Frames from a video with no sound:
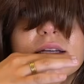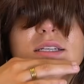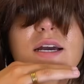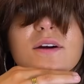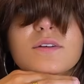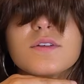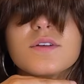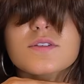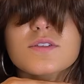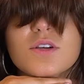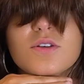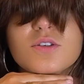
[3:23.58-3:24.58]
it down
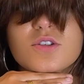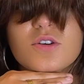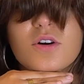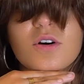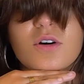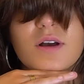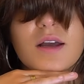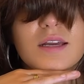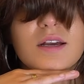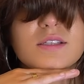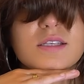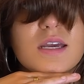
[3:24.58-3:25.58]
to your jaw
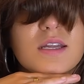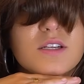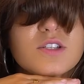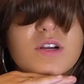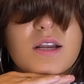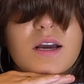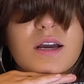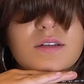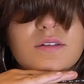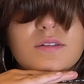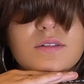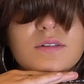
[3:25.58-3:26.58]
and cut it in a straight
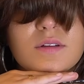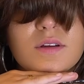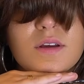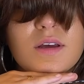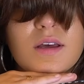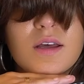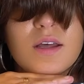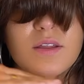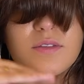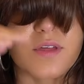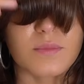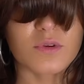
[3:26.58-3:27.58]
line.
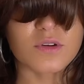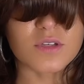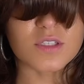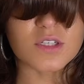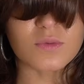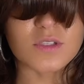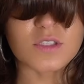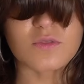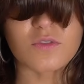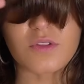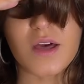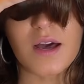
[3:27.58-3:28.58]
Then what you're going to do once
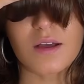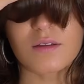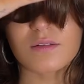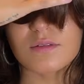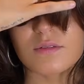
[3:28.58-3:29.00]
you've got that,